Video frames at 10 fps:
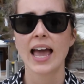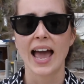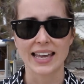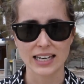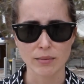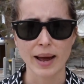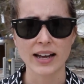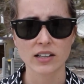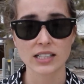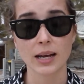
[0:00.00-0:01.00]
and getting
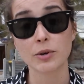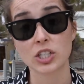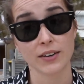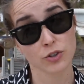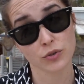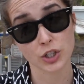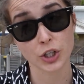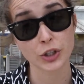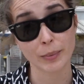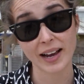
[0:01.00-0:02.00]
back on time because you have to
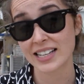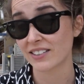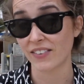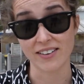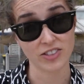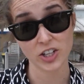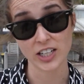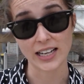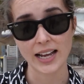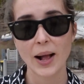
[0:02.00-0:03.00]
return your bikes at
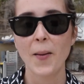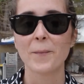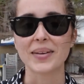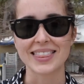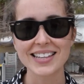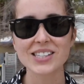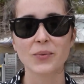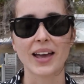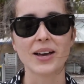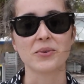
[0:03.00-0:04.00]
5:30. But this
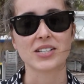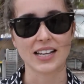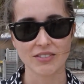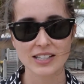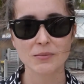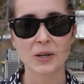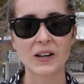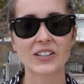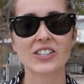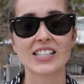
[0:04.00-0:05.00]
way, we're saving some
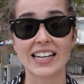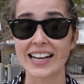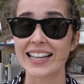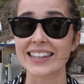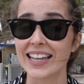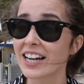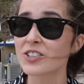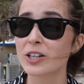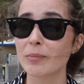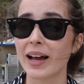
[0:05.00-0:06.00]
dollars, getting
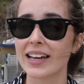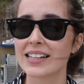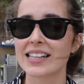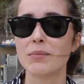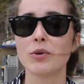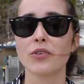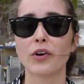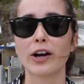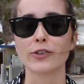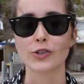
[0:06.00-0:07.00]
electric bikes and moving
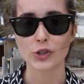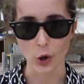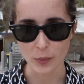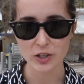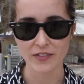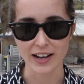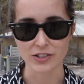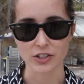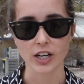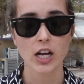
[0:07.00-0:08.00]
around so much
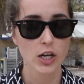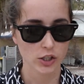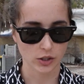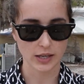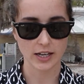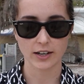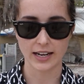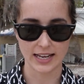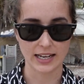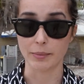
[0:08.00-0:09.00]
faster. So here
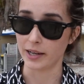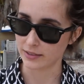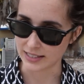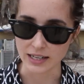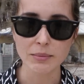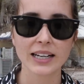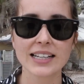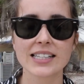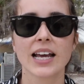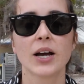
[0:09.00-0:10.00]
in about 10
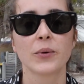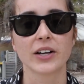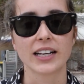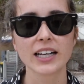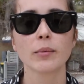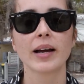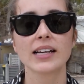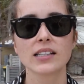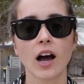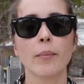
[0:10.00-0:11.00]
minutes, we're gonna get our
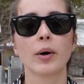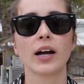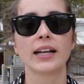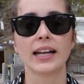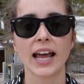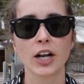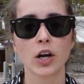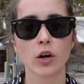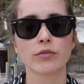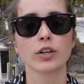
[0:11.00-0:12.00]
bikes, hop on, and head
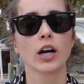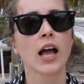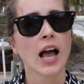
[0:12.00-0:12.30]
over